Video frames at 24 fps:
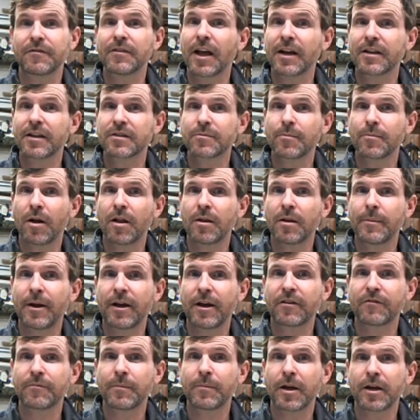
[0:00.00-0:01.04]
Not a small
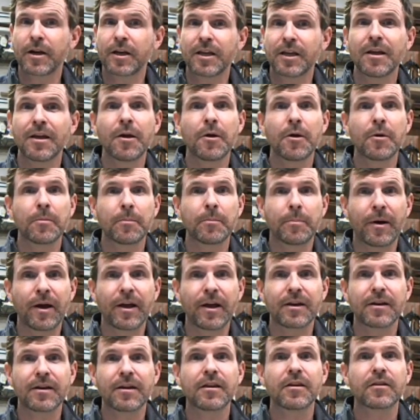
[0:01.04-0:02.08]
amount of money,
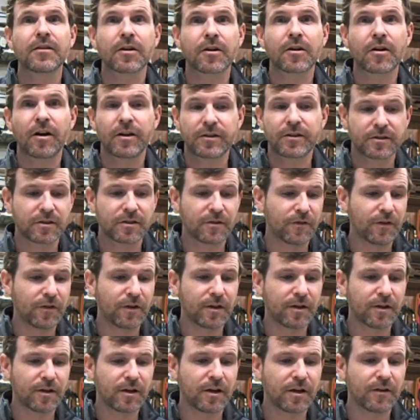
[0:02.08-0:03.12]
but the cost of
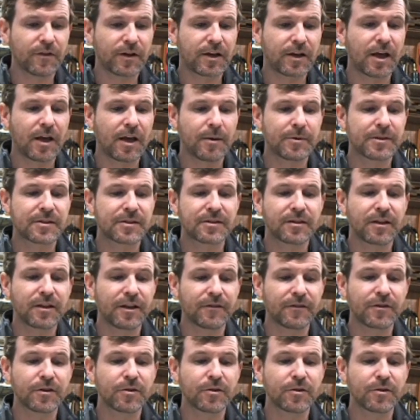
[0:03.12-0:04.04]
a common slave.